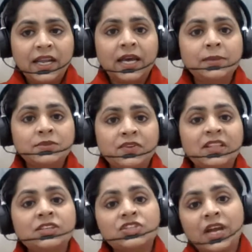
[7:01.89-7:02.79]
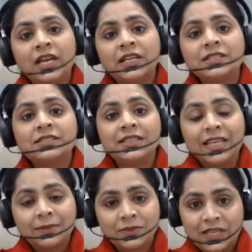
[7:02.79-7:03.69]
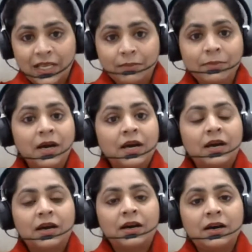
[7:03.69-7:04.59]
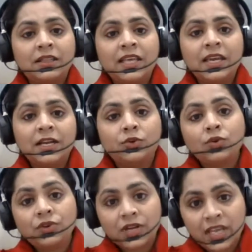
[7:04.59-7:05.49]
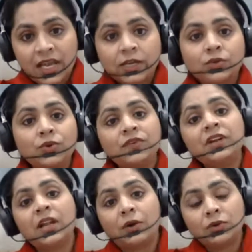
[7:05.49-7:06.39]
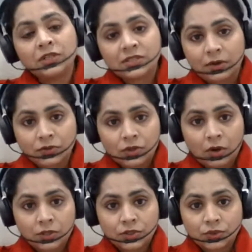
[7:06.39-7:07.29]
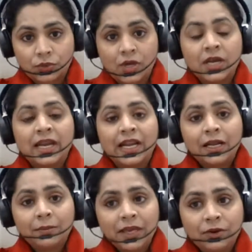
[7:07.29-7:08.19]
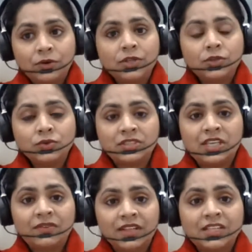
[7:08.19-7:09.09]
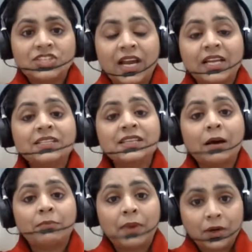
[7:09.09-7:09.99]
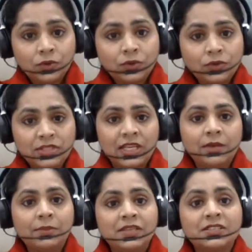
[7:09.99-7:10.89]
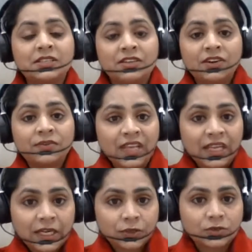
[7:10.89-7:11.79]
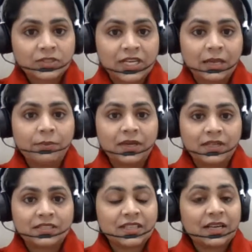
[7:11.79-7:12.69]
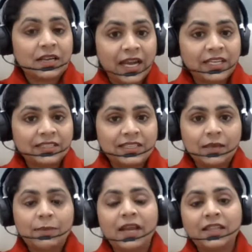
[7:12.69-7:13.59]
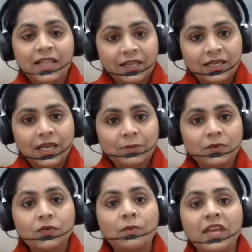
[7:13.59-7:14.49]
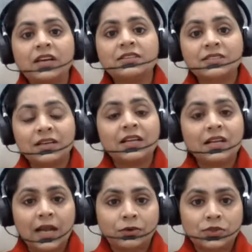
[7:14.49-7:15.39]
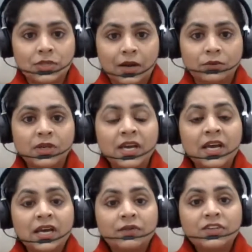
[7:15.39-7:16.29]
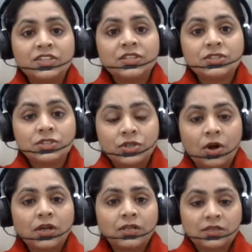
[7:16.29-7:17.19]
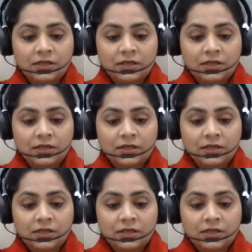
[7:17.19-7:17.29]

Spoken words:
times when the child is deep sleep, they don't react to even louder sounds also. It'll be good to see when the child is about to sleep, he's drifting into sleep, is in light sleep, and that time if you make a sudden loud sound which is not